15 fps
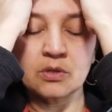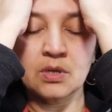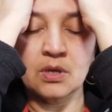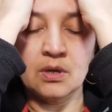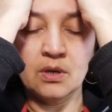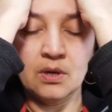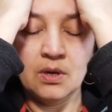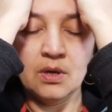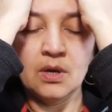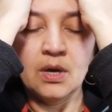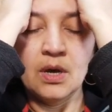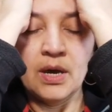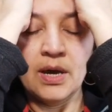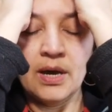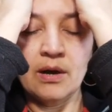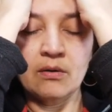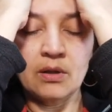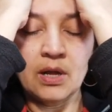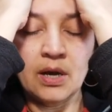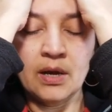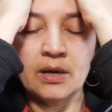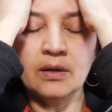to the
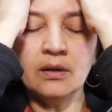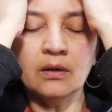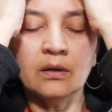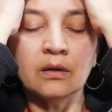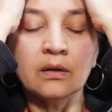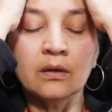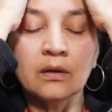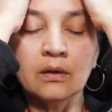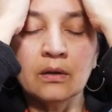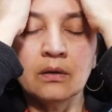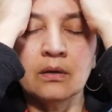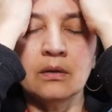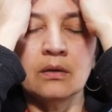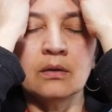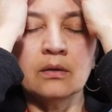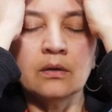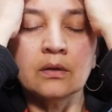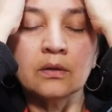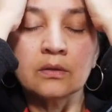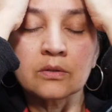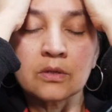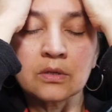hairline.
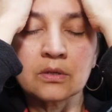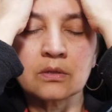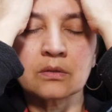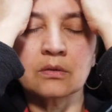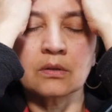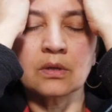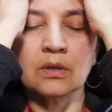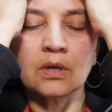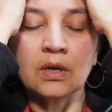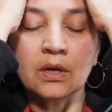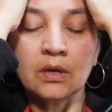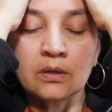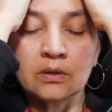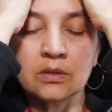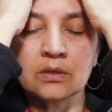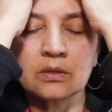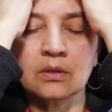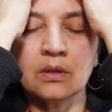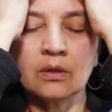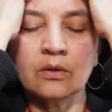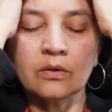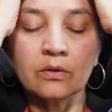And just, again, just
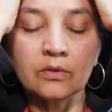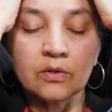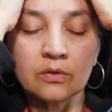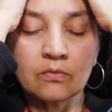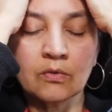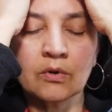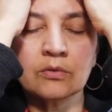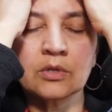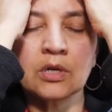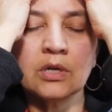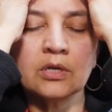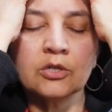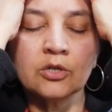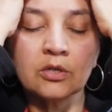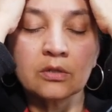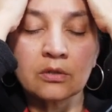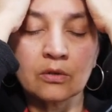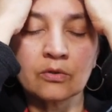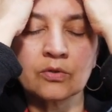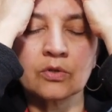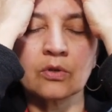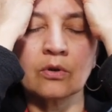little rotations,
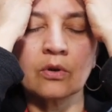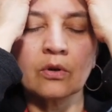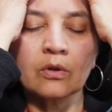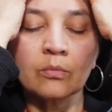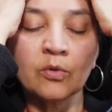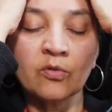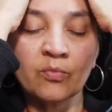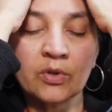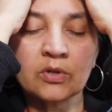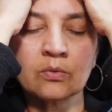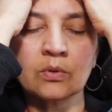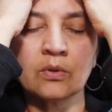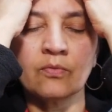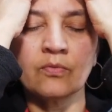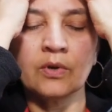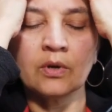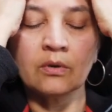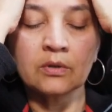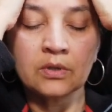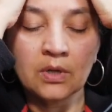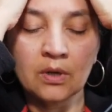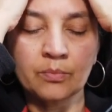little circular movements with the
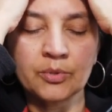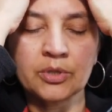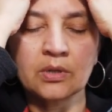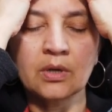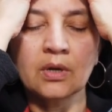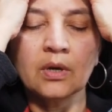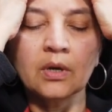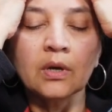fingertips.